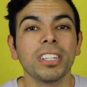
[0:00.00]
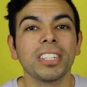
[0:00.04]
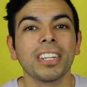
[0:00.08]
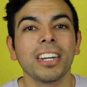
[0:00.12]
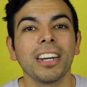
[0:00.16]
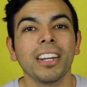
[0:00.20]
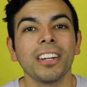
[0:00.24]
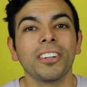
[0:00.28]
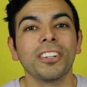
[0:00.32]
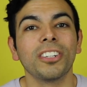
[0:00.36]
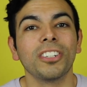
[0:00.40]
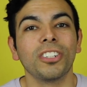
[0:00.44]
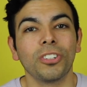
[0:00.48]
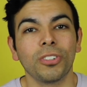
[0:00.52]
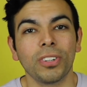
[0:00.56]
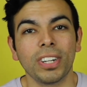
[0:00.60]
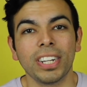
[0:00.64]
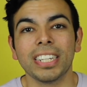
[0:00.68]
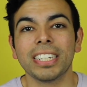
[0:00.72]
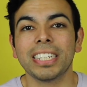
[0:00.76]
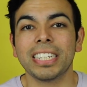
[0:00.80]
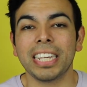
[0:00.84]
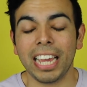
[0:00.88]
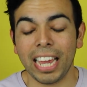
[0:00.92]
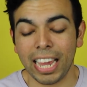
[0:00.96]
colored
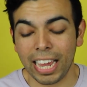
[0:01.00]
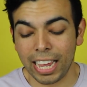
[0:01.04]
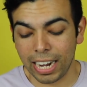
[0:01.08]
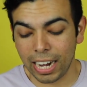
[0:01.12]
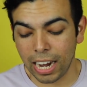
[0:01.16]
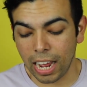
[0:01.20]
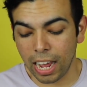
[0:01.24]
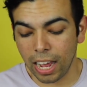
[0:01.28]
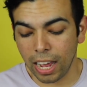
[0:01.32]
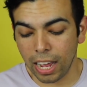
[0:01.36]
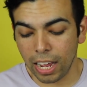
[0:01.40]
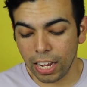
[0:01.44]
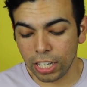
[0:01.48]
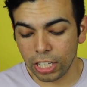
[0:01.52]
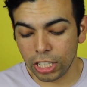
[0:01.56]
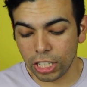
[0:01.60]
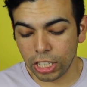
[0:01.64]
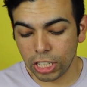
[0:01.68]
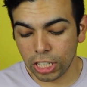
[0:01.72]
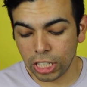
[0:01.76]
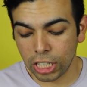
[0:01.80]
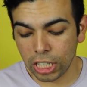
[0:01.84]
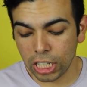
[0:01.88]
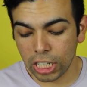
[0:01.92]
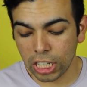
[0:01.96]
dress, and
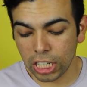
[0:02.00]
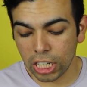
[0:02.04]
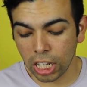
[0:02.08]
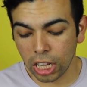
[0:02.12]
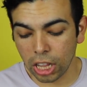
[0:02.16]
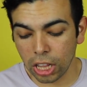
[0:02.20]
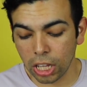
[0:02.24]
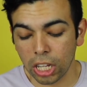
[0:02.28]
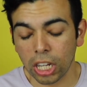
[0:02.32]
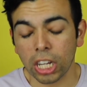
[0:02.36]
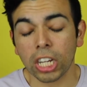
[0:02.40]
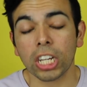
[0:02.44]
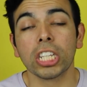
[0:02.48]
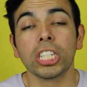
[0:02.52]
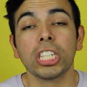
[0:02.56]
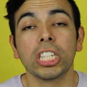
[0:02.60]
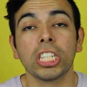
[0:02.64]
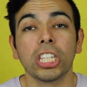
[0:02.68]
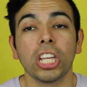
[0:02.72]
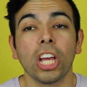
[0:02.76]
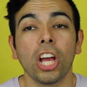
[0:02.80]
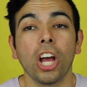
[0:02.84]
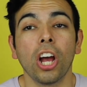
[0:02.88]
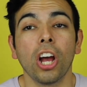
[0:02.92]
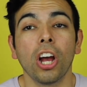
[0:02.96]
she
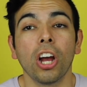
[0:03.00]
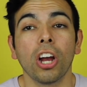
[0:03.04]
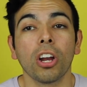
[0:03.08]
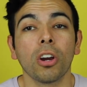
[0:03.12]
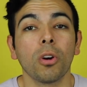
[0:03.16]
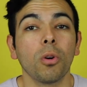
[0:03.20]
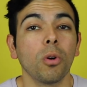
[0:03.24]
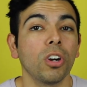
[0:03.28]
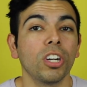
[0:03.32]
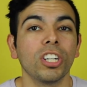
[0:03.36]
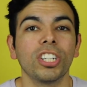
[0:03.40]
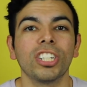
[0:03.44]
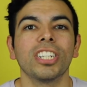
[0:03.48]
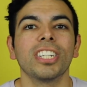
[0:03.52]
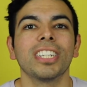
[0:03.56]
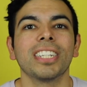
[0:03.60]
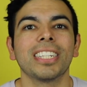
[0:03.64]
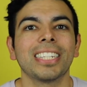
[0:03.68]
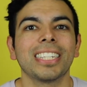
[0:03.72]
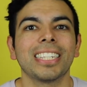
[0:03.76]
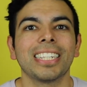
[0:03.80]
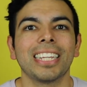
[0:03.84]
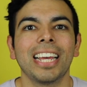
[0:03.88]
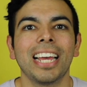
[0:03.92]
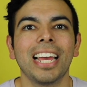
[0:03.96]
looks
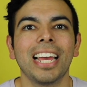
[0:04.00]
gorgeous.